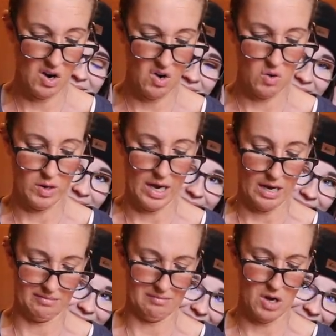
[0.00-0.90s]
Oh
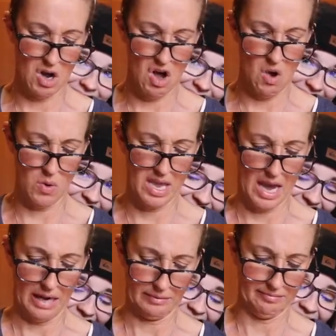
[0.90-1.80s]
yeah, oh
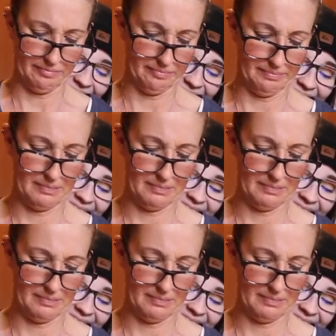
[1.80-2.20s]
yeah.